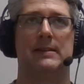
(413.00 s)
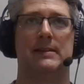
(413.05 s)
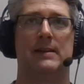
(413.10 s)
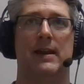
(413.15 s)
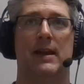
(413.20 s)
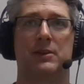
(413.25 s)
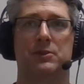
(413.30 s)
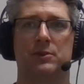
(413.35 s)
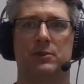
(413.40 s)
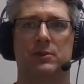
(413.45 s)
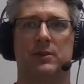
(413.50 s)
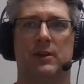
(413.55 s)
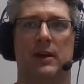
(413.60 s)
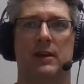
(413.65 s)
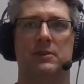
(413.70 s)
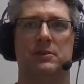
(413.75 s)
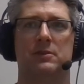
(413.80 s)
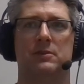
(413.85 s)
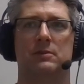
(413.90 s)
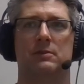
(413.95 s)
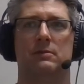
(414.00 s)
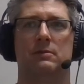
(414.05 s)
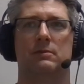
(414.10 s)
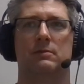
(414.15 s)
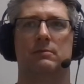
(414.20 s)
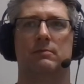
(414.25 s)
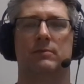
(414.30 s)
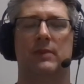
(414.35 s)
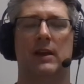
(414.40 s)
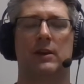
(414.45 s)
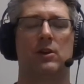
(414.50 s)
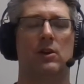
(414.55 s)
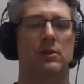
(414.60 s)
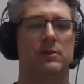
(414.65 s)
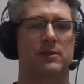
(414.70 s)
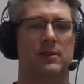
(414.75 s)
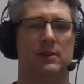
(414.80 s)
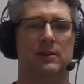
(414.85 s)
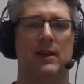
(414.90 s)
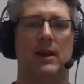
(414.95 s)
exercised, that
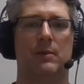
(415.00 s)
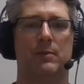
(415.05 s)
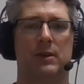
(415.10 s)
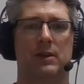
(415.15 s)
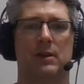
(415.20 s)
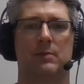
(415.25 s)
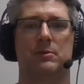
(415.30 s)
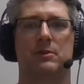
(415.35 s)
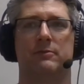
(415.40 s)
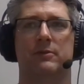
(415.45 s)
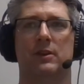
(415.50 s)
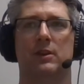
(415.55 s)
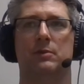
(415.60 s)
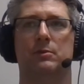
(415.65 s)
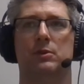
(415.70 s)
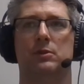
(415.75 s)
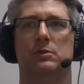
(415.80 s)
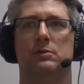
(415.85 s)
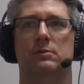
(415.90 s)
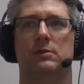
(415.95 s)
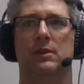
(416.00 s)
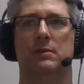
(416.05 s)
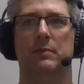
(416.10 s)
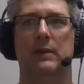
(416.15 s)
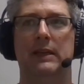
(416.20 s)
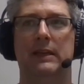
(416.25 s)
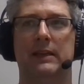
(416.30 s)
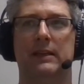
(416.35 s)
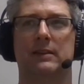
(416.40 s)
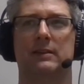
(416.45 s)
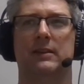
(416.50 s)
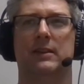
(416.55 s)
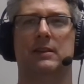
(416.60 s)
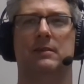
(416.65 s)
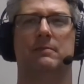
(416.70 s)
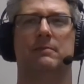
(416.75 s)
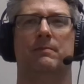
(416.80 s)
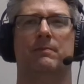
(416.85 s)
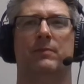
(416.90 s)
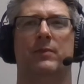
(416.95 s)
content now becomes available immediately.
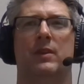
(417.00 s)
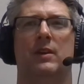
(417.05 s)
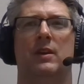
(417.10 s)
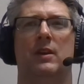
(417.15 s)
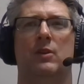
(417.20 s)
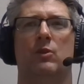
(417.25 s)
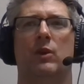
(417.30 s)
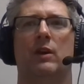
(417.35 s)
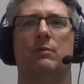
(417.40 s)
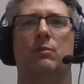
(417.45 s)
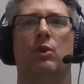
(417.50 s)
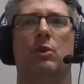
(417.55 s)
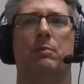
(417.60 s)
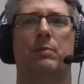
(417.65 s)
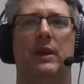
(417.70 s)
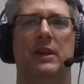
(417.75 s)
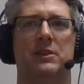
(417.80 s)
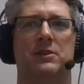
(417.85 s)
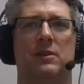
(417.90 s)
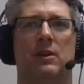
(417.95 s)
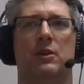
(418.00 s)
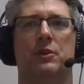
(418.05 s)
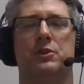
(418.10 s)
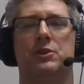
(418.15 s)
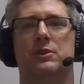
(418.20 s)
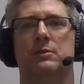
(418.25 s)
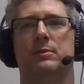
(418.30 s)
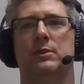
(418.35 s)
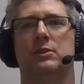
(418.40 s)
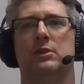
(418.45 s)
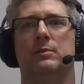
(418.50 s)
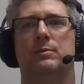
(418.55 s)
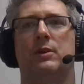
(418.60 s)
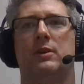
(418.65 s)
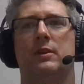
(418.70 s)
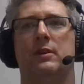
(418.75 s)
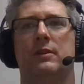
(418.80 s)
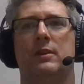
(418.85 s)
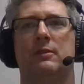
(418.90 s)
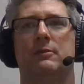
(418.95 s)
We have more base knowledge to build
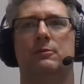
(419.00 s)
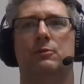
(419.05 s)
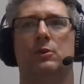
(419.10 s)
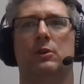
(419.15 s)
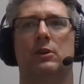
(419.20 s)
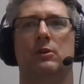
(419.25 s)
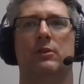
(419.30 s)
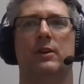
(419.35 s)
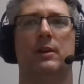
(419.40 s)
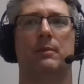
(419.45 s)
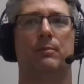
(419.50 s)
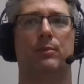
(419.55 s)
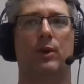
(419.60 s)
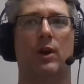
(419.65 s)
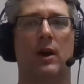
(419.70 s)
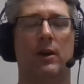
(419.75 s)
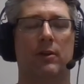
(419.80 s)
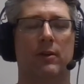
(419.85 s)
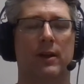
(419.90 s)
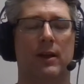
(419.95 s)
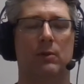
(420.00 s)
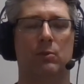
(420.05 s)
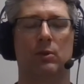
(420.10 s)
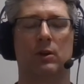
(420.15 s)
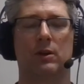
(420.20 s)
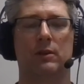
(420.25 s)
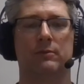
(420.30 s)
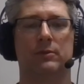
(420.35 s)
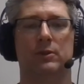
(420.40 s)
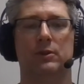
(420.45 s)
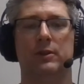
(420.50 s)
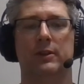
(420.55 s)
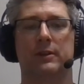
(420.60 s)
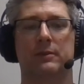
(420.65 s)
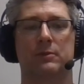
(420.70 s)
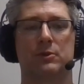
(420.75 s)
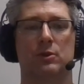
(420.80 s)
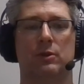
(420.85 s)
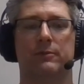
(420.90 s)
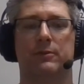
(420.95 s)
upon and therefore create a broader network of learning.
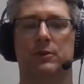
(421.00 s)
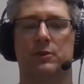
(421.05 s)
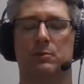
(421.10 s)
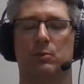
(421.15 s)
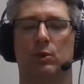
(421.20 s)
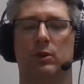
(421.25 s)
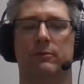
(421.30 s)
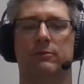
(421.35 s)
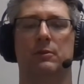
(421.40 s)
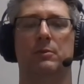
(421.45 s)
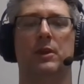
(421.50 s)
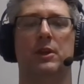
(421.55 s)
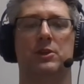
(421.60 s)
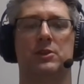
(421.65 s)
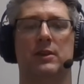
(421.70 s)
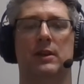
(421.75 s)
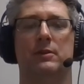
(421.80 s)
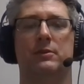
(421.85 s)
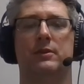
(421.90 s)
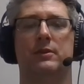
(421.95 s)
So if there's more information out